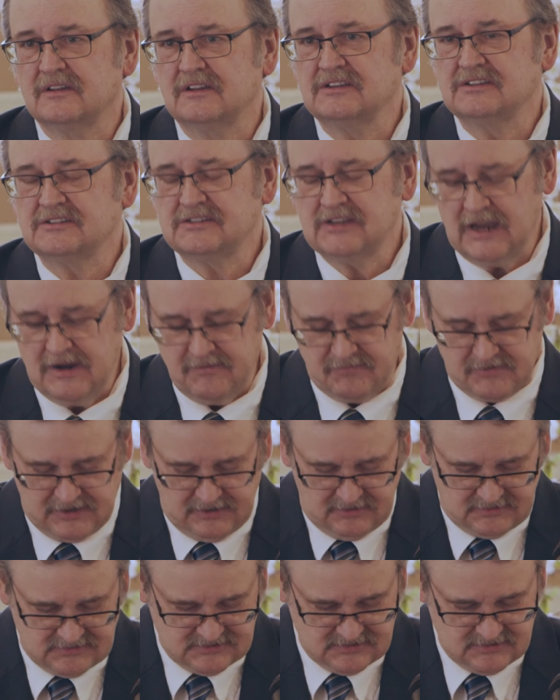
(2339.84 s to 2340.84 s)
He saved
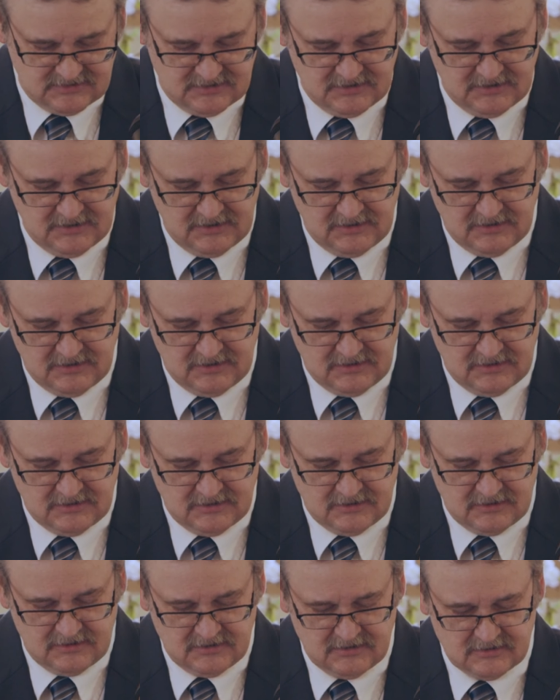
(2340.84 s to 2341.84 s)
us
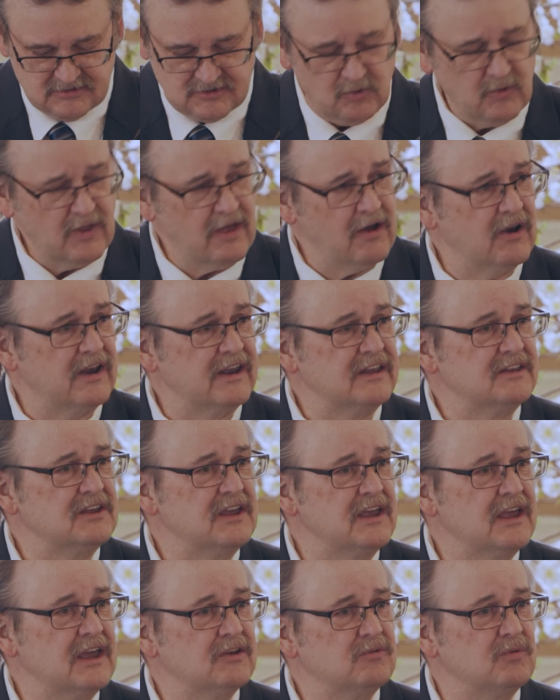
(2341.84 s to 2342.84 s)
so that in
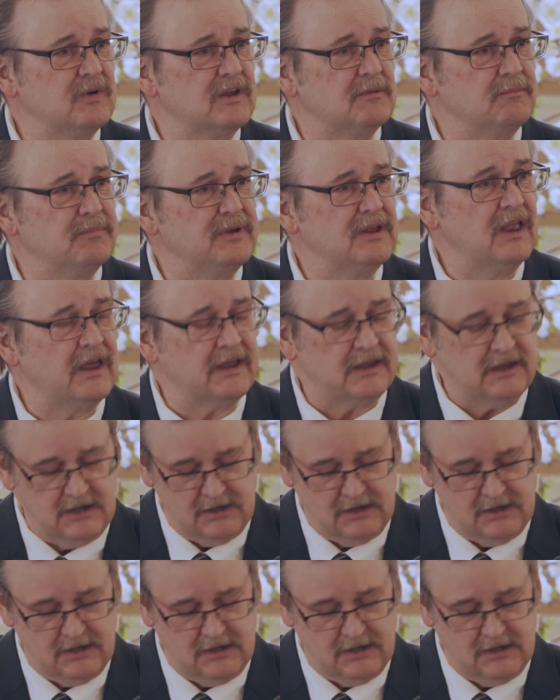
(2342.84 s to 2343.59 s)
the end we could be like